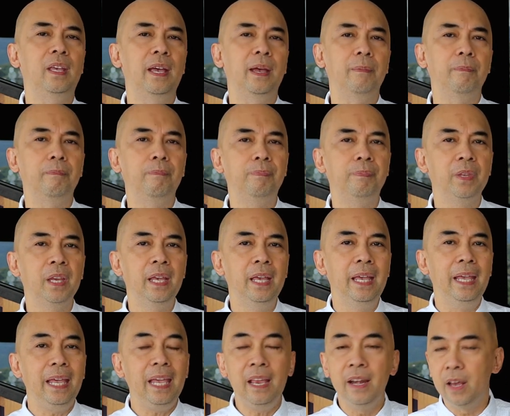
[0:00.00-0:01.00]
them
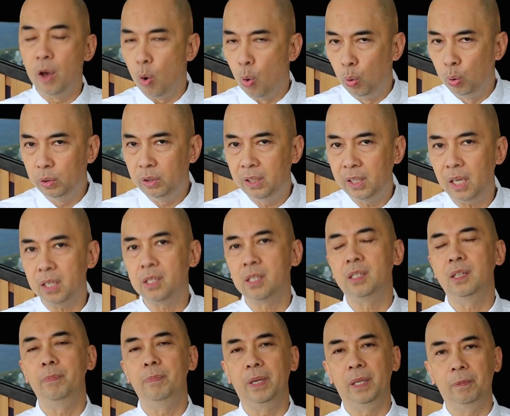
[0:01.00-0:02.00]
in the Old
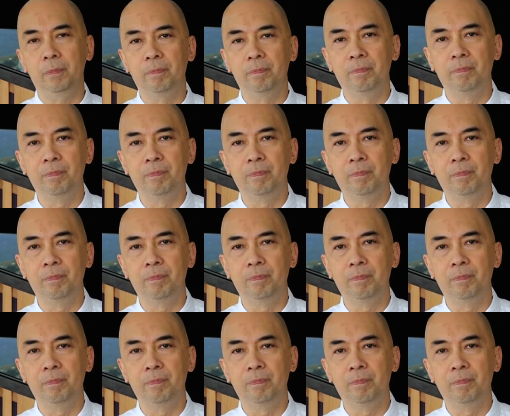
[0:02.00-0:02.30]
Testament.